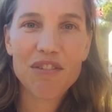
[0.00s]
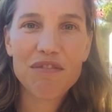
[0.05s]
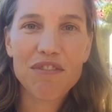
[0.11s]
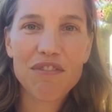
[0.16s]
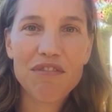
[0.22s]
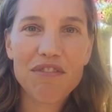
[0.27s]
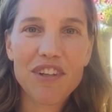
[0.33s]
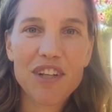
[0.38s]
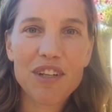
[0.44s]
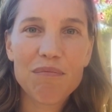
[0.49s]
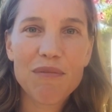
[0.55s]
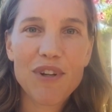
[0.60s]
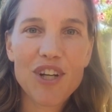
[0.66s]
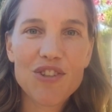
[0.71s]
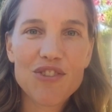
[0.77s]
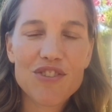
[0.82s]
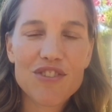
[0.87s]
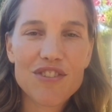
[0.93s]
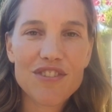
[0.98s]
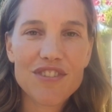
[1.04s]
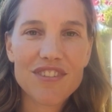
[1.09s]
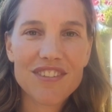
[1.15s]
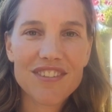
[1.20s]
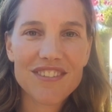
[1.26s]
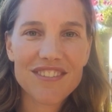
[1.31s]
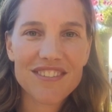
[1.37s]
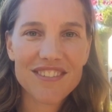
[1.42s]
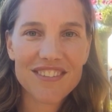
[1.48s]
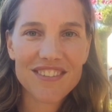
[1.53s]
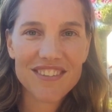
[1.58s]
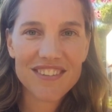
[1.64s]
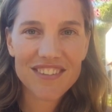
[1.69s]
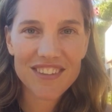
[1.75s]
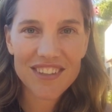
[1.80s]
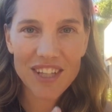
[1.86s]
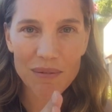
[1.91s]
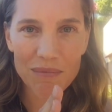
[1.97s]
love you very much.
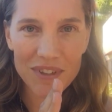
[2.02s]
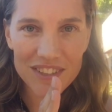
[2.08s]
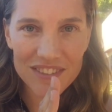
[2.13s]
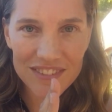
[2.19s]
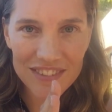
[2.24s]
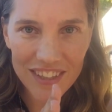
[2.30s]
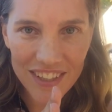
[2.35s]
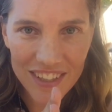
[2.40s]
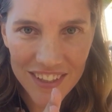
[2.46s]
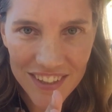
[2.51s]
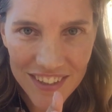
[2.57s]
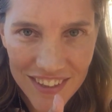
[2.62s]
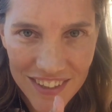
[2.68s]
Namaste.